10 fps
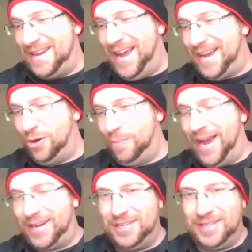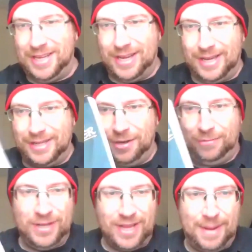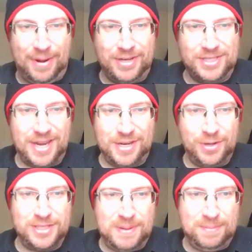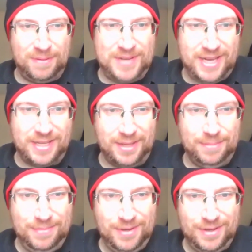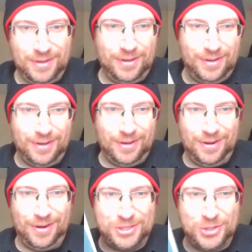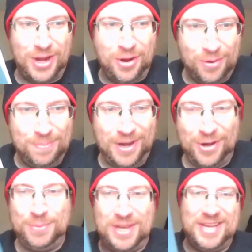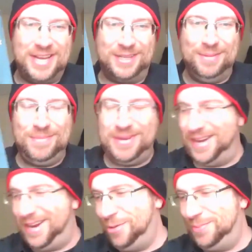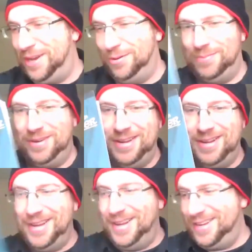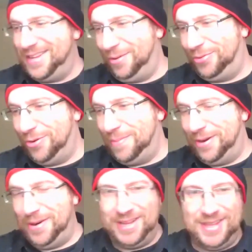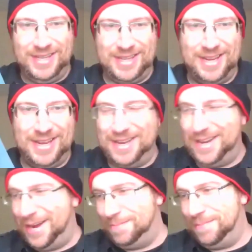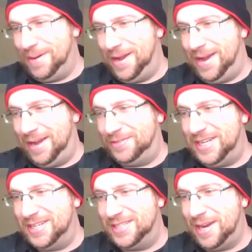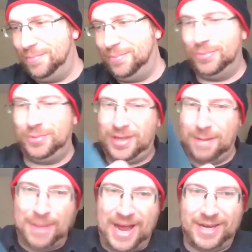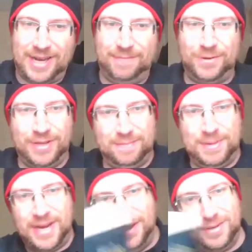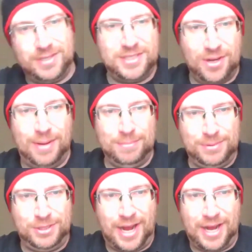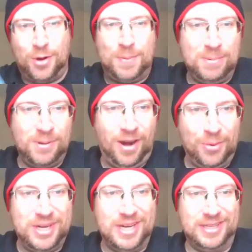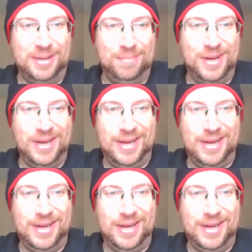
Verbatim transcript: and yeah, I go back to the uh, little free libraries, and I notice people have taken them, or so I hope. I hope they take them, and I hope they don't they don't throw them out or anything. And they and um, I've seen some come back after they've been out, so I'm I know people are reading them.